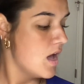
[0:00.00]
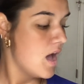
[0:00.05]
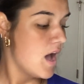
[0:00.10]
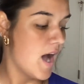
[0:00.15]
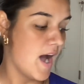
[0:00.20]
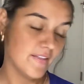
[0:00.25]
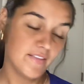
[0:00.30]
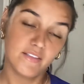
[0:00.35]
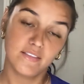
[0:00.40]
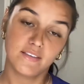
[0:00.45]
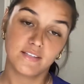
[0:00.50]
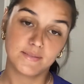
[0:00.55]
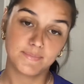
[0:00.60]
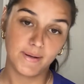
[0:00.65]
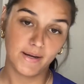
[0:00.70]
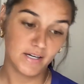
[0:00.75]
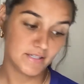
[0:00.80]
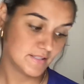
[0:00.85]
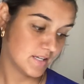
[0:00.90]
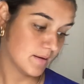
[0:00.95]
I think this
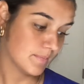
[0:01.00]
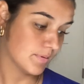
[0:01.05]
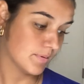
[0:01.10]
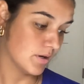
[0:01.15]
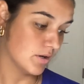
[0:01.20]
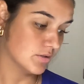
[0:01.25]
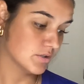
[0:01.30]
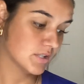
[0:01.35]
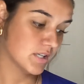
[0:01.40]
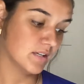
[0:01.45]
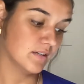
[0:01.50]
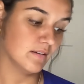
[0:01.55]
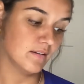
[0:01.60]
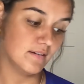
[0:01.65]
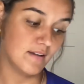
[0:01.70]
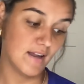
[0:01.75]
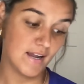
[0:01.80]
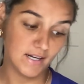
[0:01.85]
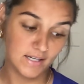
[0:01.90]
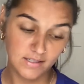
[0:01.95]
parenting approach can
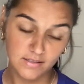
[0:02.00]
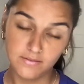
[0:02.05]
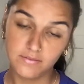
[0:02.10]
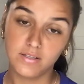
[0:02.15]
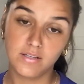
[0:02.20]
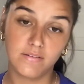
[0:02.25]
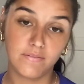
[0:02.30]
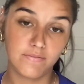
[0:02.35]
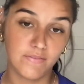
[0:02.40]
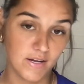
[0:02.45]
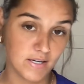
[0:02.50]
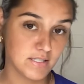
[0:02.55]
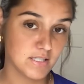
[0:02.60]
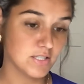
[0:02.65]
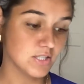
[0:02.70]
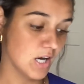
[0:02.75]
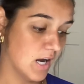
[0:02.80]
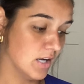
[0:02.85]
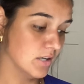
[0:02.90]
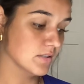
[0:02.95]
negatively affect a
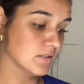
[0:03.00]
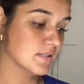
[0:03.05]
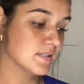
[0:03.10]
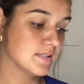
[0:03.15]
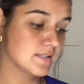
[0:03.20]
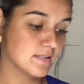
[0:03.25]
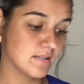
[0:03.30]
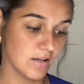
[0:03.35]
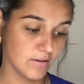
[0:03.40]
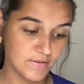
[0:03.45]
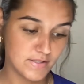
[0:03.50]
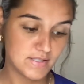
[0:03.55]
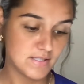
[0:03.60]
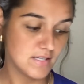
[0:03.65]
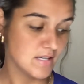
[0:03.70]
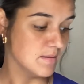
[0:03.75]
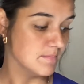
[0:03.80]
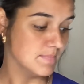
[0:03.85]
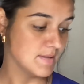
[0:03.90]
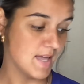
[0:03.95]
child's
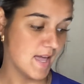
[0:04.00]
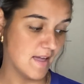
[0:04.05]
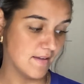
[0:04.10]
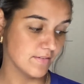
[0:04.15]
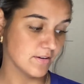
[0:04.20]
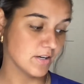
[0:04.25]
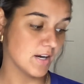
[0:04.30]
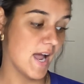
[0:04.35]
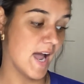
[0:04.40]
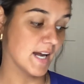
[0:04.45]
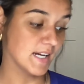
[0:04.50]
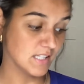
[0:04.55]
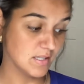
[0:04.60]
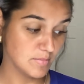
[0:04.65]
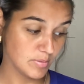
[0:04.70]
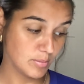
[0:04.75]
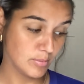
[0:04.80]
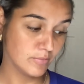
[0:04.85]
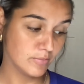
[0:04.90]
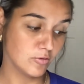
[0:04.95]
self-esteem, behavior,
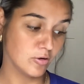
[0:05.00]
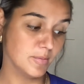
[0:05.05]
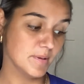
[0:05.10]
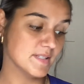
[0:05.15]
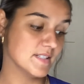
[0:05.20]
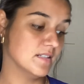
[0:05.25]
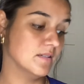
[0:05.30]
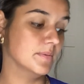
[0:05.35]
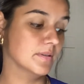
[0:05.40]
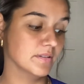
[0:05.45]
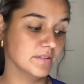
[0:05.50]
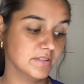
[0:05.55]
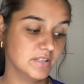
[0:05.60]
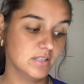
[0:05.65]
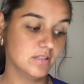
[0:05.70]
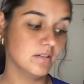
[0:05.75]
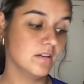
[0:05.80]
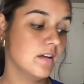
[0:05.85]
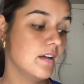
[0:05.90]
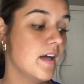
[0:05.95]
academic performance, and ability